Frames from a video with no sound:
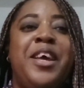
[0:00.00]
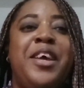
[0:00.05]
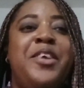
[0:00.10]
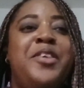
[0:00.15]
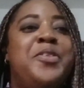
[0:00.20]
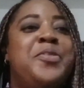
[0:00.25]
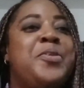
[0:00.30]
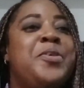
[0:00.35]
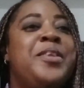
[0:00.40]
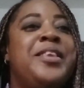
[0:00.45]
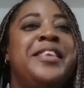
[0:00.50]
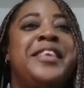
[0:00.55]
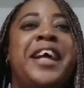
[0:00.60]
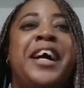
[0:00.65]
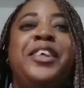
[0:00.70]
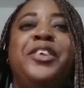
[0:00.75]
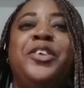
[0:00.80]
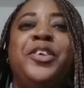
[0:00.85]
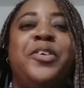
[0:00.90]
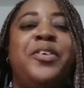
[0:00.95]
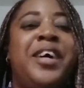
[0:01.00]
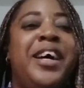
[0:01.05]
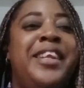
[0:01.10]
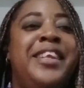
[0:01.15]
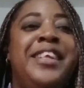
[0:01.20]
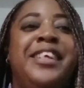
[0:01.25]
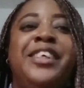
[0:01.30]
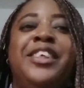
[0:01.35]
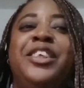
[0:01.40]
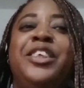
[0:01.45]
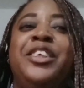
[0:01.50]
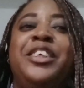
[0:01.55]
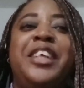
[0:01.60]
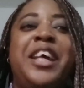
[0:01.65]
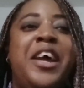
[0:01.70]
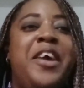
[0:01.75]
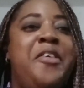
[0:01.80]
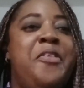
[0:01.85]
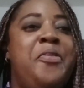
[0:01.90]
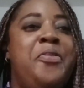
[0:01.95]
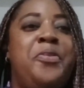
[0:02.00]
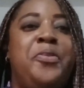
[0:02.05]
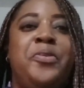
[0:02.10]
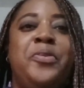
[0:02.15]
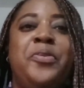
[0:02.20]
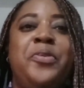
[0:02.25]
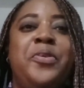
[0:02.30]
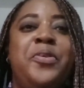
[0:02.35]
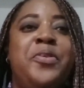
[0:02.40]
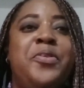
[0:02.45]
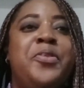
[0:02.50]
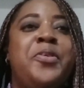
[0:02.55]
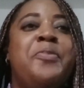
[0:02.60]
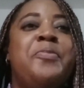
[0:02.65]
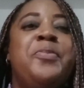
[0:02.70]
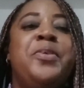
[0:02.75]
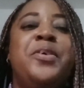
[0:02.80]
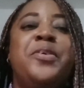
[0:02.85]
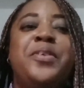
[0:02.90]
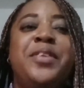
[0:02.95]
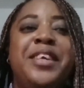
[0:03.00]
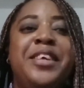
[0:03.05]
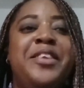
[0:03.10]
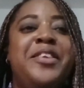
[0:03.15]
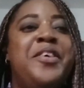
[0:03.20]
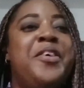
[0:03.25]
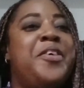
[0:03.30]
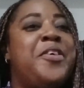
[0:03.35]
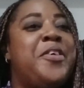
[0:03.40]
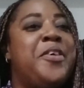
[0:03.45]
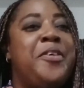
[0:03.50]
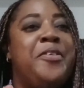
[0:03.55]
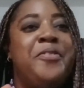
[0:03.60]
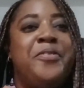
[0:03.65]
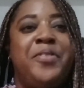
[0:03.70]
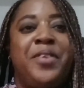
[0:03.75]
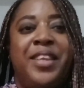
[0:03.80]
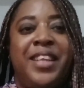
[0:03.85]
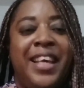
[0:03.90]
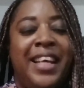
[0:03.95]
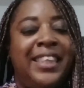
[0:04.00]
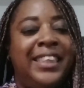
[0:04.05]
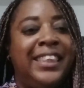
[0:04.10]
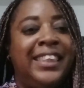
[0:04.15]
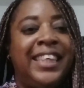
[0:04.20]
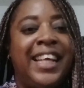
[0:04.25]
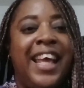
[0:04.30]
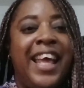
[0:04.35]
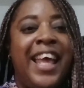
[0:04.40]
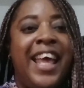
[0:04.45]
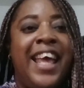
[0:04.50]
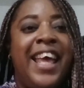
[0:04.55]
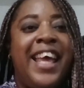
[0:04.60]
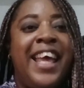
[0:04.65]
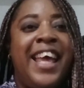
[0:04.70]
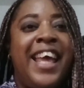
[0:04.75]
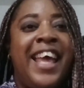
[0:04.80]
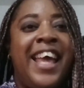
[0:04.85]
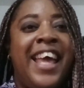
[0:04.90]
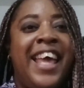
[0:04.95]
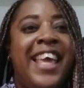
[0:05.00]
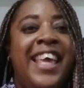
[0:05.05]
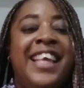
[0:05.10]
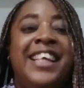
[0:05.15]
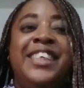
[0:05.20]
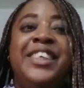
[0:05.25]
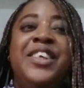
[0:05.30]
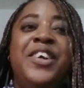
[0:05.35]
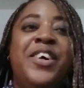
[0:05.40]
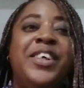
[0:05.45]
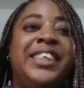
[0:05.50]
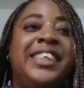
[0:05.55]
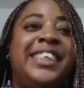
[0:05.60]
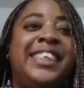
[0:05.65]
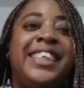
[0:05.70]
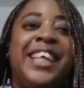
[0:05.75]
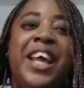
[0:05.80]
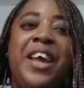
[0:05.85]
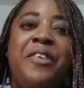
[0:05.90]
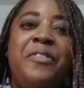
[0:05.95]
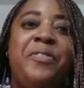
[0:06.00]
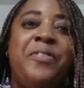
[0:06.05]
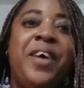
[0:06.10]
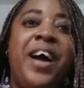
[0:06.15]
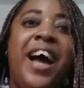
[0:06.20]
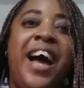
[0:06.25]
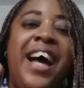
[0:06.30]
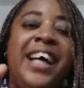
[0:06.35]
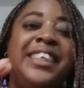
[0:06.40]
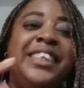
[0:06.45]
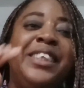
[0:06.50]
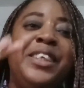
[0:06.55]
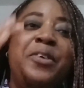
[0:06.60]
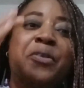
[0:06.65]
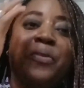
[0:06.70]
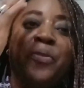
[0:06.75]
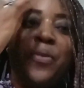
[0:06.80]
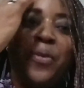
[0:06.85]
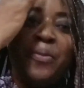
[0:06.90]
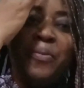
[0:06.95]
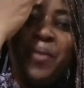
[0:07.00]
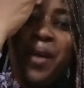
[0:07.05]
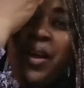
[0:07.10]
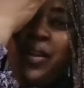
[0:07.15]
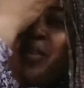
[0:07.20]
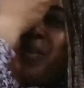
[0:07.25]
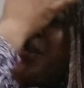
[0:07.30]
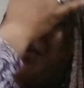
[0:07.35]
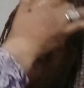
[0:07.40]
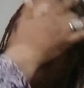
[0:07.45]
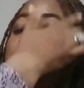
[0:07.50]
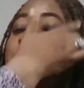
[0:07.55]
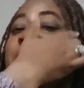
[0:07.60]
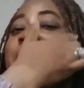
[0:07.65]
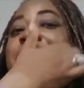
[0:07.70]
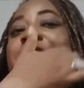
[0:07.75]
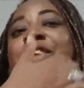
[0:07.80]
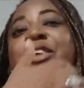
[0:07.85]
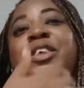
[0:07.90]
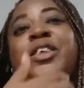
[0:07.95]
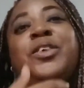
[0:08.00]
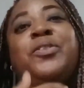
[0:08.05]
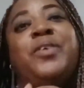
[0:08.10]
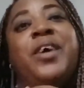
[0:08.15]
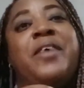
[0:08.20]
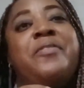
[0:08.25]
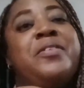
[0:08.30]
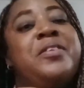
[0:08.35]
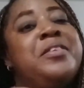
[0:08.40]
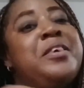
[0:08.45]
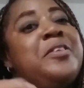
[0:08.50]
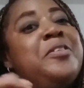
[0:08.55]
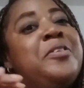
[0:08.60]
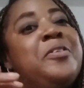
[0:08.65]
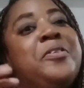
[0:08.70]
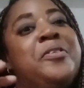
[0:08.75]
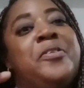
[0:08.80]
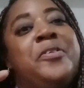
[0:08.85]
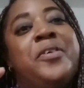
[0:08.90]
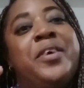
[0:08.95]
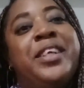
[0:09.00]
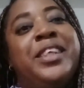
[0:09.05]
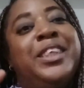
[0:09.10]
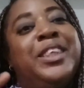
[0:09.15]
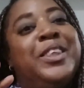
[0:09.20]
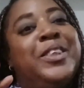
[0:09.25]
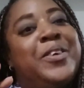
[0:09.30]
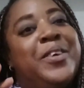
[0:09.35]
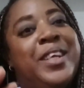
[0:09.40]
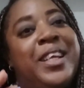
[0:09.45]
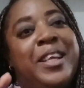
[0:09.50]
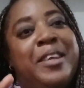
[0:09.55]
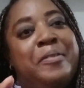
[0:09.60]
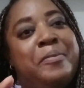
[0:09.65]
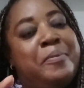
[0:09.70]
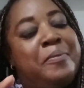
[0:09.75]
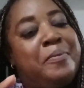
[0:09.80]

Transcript: It will naturally shine through you. So building your confidence is yourself as a woman or a pastor's wife is an ongoing journey.